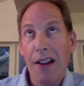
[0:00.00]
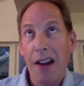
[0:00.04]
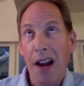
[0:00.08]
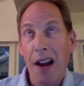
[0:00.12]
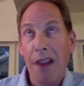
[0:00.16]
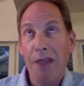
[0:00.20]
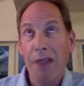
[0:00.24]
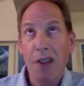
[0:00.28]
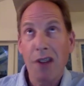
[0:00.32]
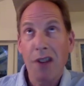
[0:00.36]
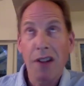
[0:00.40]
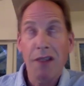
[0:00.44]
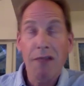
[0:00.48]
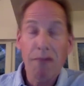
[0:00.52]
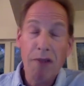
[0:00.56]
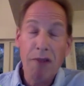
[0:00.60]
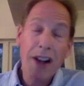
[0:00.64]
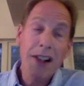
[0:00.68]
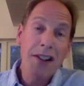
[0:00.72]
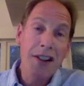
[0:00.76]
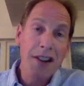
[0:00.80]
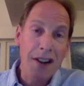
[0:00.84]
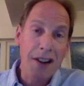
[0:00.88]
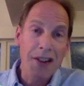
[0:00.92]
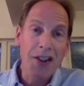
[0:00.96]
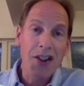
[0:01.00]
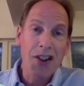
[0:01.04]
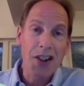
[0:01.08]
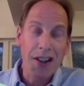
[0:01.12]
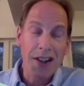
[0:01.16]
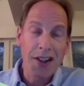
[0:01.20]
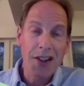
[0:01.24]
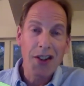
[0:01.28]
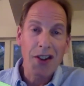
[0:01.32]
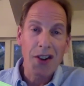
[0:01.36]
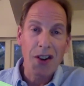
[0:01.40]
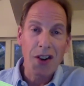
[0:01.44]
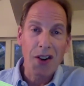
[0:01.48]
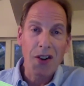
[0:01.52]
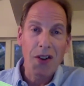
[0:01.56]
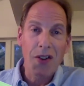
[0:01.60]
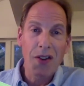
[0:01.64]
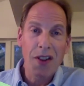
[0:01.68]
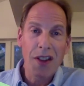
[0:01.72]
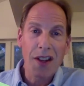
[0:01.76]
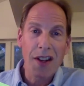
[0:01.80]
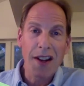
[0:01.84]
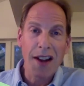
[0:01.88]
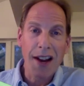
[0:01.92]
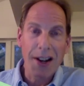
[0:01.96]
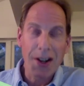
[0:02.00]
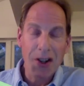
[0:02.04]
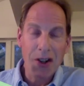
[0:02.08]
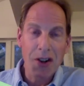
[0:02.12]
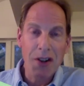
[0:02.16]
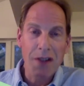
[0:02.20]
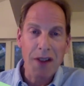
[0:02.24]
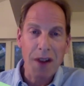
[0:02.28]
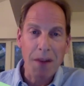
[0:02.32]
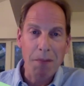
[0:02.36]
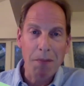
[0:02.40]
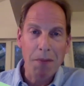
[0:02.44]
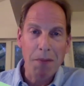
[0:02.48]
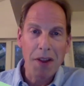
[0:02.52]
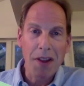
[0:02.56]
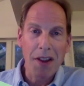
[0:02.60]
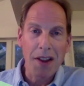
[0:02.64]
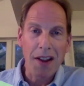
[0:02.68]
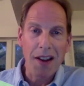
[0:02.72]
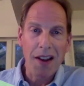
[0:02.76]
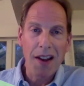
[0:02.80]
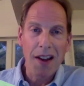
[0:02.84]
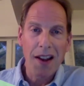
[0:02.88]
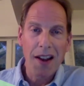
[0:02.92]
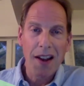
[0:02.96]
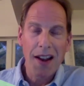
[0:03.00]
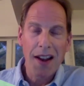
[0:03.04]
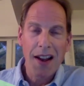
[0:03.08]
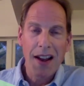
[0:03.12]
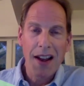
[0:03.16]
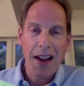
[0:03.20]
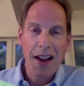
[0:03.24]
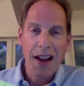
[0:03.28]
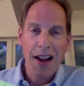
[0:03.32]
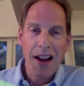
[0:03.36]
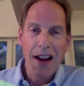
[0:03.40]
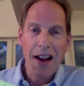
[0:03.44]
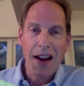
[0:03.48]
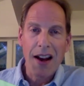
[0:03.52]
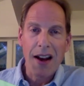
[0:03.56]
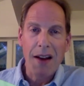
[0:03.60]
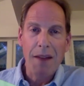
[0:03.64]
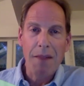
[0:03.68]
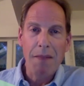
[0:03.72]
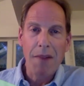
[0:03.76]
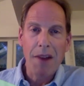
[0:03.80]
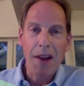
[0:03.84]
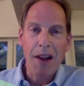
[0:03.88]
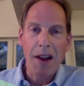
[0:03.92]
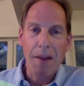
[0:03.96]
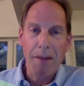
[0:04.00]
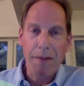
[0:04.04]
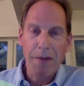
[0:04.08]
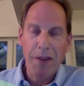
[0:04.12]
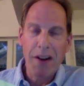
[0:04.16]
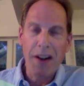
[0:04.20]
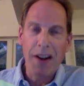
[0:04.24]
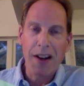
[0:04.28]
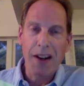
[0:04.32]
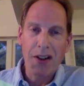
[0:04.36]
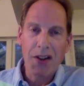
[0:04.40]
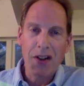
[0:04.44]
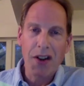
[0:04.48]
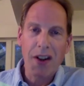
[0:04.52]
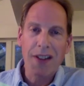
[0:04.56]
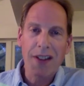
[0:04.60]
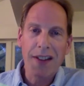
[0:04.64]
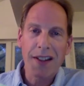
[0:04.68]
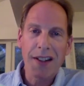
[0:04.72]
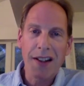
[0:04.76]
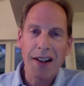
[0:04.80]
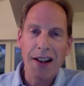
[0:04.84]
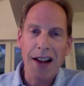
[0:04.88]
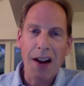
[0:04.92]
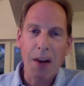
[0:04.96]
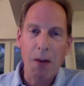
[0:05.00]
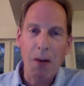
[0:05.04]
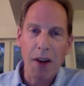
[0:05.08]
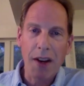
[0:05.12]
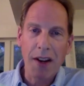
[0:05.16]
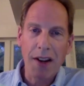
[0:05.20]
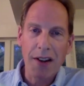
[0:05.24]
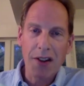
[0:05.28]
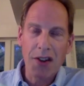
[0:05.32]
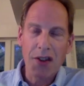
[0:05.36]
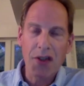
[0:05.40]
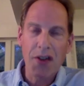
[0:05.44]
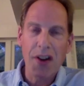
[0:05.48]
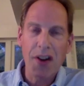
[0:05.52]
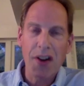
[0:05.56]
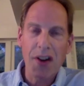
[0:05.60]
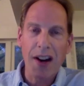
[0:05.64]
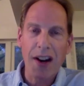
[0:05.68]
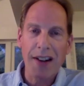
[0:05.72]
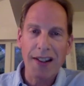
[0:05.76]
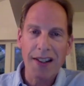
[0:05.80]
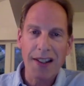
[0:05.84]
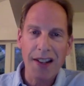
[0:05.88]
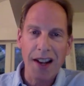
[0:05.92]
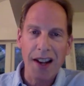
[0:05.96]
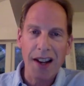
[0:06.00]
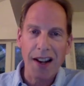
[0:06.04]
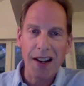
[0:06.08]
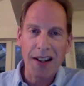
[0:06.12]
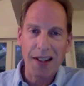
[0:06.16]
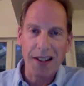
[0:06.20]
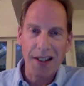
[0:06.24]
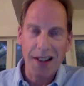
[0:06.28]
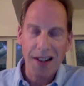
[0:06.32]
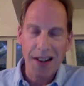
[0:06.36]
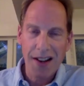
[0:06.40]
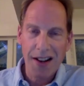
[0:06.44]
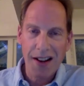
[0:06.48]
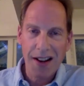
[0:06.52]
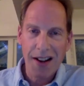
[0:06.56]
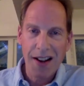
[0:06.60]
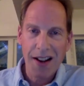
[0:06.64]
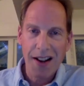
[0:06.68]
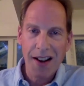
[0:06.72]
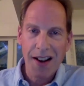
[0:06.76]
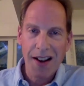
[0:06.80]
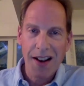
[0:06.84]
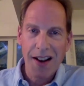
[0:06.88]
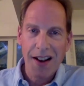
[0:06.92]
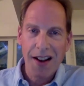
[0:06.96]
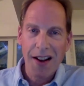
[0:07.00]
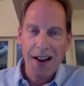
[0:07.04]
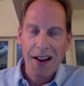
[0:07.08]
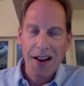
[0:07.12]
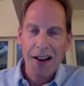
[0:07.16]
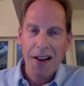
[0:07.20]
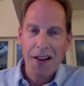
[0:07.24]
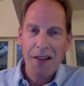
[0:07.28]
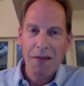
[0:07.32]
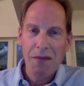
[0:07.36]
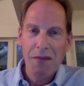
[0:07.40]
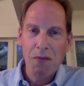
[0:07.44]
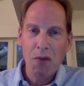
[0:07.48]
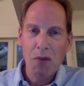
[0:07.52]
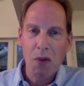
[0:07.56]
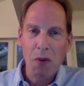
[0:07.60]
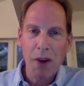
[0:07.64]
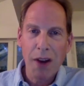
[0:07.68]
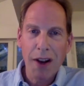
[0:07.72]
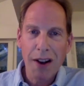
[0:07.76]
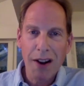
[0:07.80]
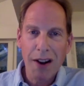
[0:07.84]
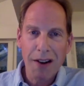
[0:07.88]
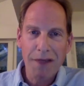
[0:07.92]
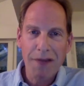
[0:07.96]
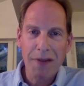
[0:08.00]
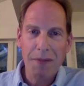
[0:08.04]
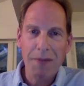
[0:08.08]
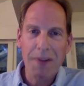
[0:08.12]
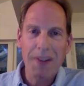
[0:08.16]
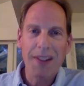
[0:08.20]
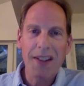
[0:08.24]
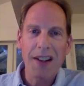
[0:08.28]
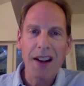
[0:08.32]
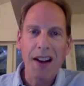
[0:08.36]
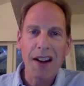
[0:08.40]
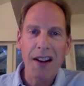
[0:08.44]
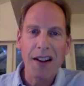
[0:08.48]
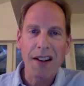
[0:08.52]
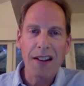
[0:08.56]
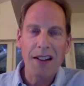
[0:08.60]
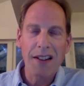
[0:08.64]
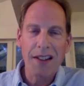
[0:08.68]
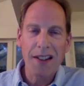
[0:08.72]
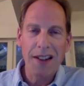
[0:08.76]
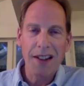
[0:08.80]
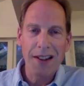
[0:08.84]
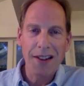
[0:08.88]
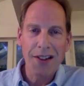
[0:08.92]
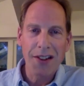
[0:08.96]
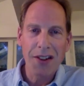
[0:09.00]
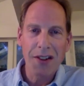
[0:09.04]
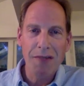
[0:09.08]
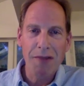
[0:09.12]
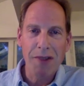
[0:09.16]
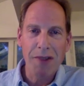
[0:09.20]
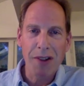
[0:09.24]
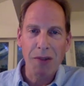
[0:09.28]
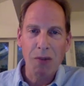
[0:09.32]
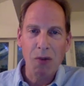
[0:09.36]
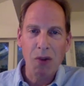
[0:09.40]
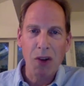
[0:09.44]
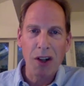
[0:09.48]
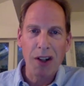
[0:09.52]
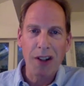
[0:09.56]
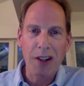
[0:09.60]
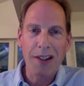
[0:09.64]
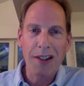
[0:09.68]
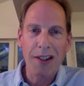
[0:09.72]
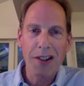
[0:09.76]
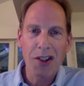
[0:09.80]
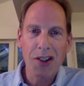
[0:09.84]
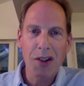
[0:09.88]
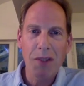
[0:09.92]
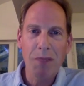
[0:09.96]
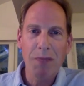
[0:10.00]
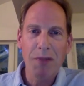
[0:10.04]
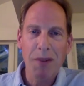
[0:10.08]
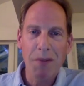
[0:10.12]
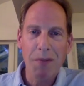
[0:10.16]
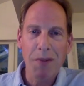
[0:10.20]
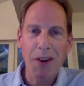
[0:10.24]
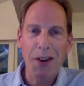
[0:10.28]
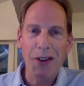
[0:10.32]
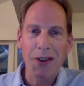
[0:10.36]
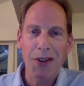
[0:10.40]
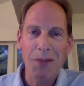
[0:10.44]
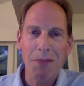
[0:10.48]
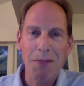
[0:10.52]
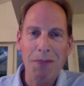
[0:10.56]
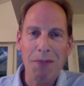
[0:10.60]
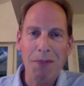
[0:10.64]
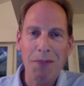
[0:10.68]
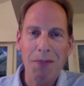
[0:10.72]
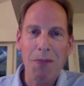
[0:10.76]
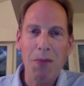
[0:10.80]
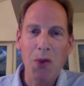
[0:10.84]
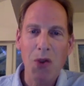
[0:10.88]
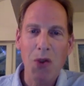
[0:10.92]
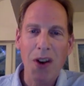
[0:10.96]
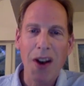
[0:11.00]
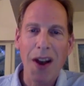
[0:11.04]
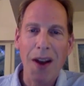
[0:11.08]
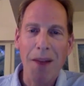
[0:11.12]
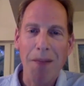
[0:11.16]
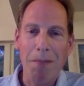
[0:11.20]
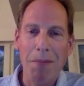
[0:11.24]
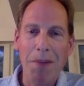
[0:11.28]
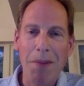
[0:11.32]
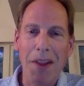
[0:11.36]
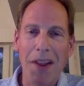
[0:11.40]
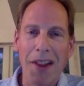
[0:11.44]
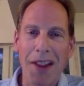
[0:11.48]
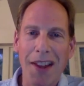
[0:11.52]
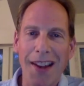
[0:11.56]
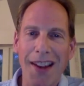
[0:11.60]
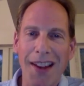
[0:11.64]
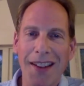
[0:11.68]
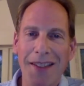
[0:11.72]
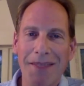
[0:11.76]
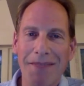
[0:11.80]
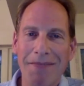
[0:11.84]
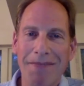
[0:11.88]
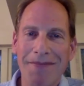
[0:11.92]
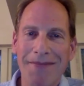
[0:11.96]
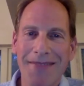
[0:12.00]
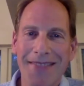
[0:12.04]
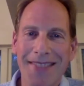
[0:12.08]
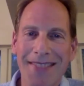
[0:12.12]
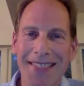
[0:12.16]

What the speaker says: I've done research into the nature of empathy. And I'm very interested in how we can translate what we learn from the science into the real world to promote more empathy.